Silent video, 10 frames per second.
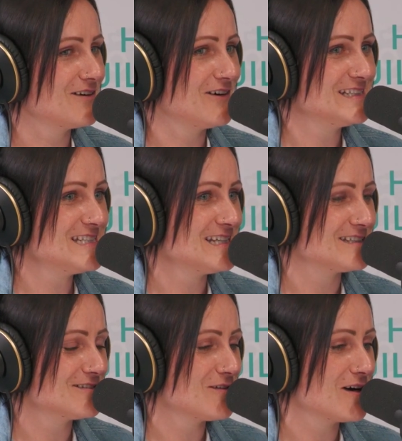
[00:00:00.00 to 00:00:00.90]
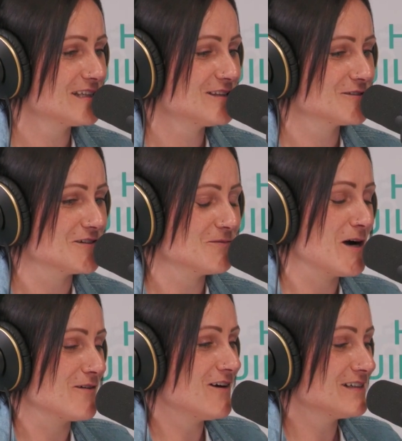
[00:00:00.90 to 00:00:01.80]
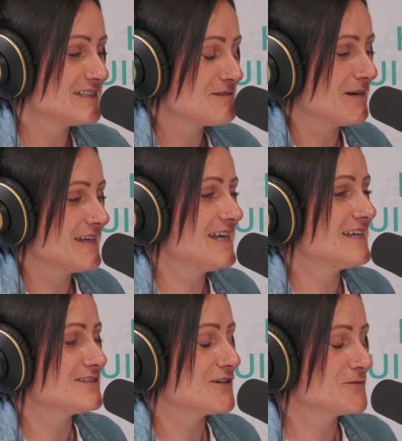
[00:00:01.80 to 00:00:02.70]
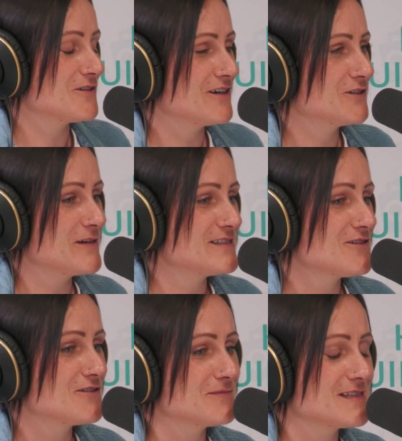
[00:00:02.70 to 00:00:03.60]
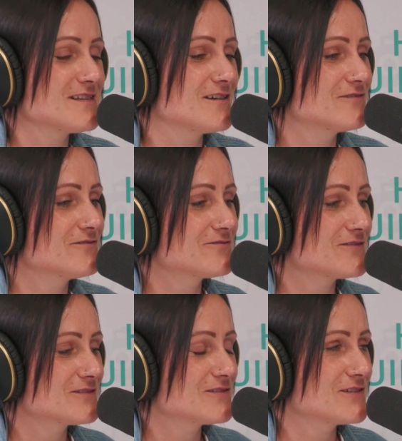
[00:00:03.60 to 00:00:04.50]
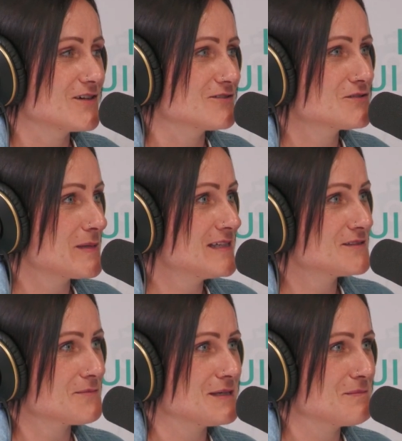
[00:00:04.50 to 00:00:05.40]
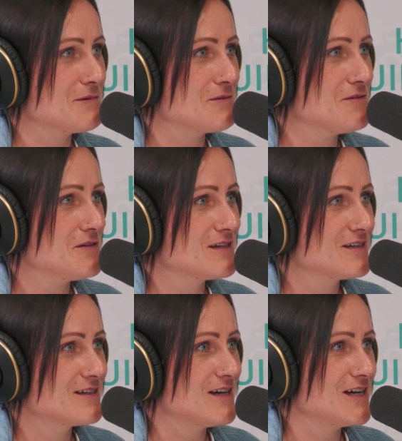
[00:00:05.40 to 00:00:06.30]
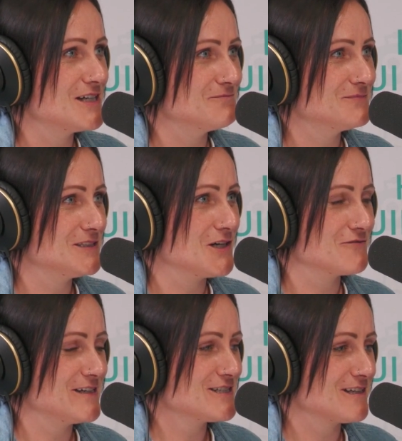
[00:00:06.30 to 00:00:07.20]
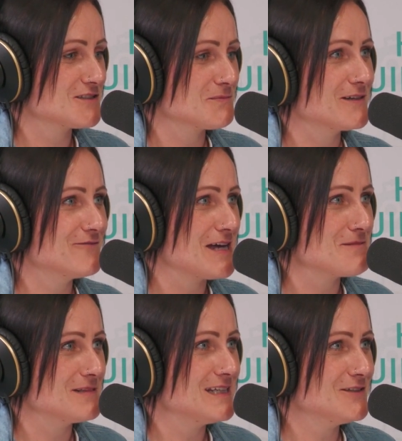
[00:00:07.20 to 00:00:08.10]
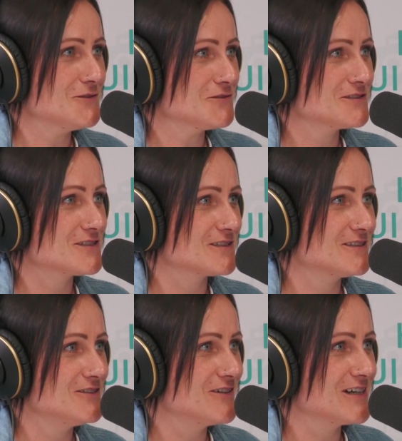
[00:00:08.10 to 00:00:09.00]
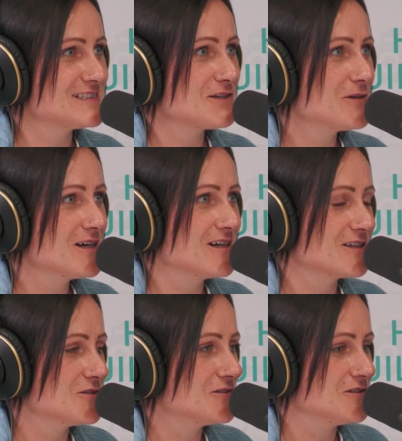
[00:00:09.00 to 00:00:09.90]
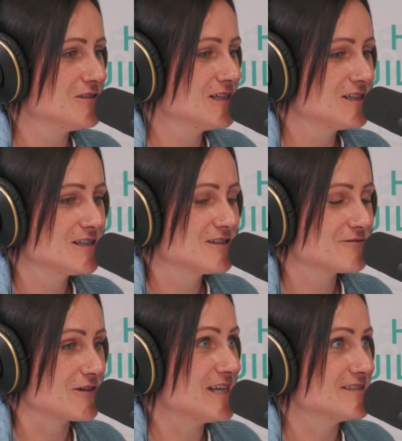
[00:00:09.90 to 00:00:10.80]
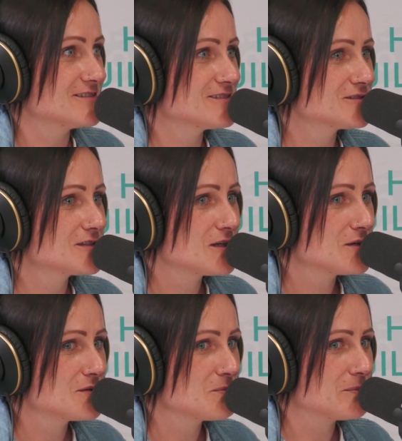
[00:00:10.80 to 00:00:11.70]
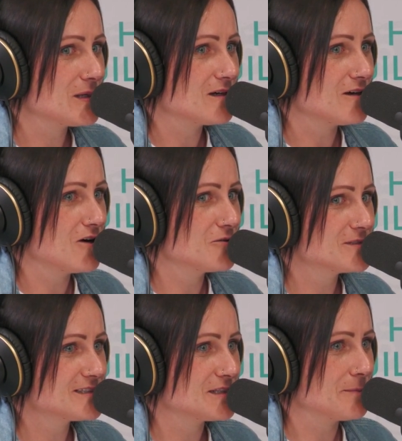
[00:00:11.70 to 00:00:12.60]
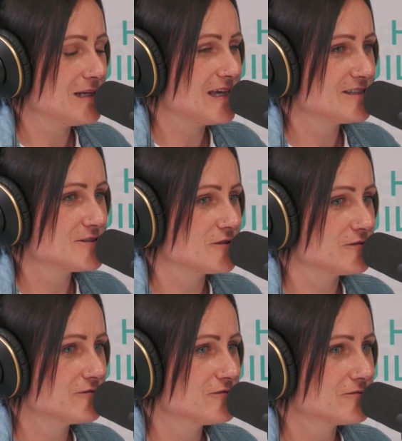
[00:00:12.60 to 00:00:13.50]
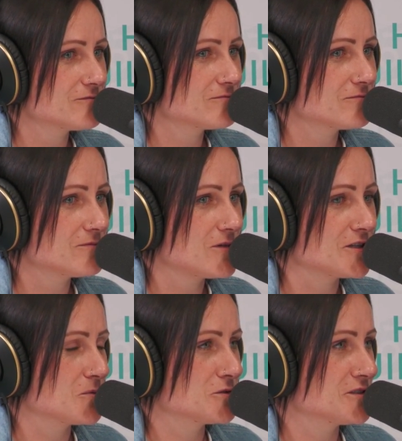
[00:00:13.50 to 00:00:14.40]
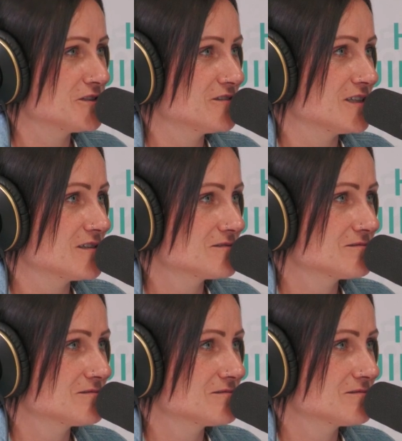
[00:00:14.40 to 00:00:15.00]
I did. I thought, well, in my head, I always told myself, I'll speak to people. I'll reach out to my family or to you guys at work or friends. But I was in a place of, I don't want to do that.